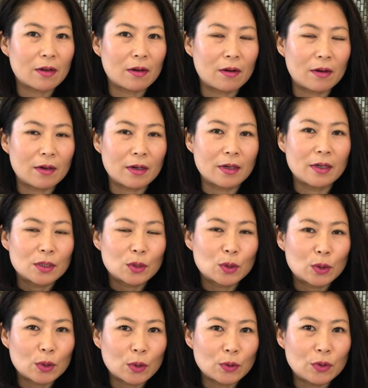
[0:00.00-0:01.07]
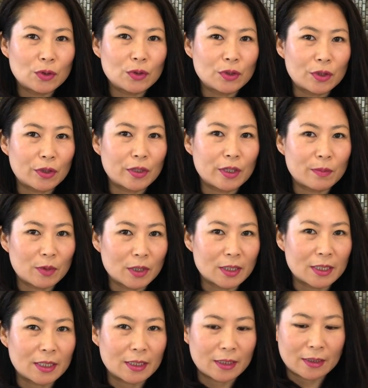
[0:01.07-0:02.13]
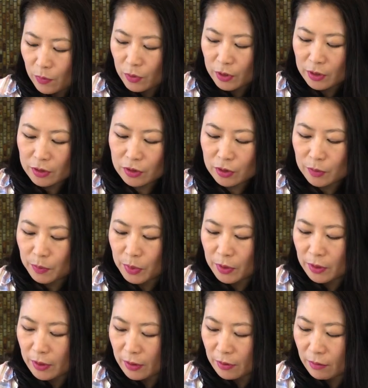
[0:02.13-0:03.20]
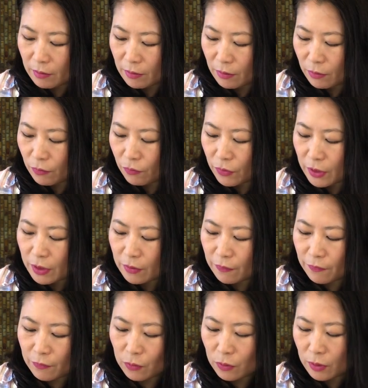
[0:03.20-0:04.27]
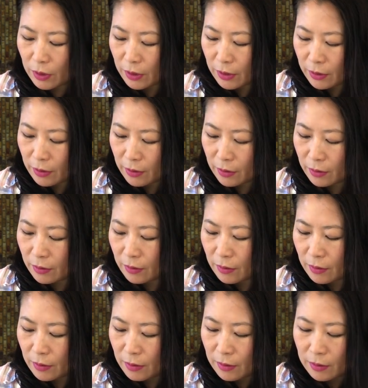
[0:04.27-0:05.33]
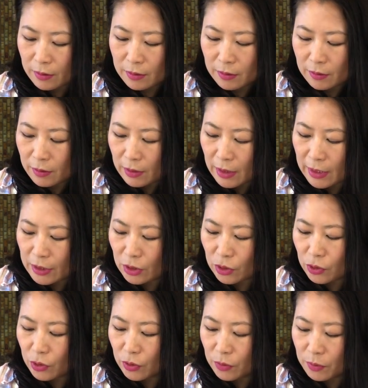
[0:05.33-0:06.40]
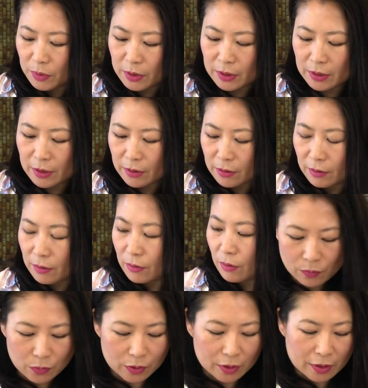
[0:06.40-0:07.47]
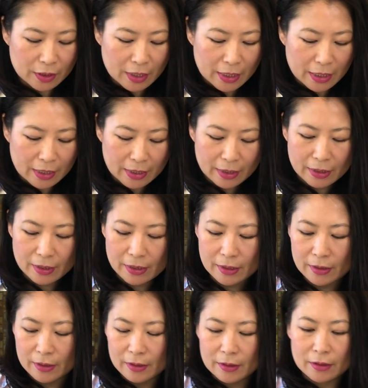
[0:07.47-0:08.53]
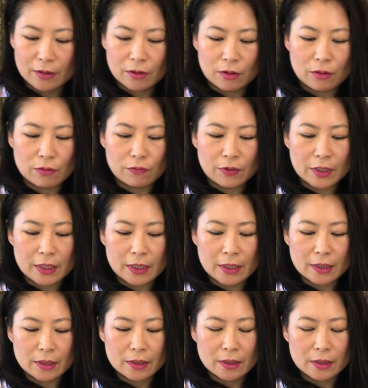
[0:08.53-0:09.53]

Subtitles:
our Soju Dirty Martini. We're gonna just put 3 to 4 ice cubes in here. We're gonna add 3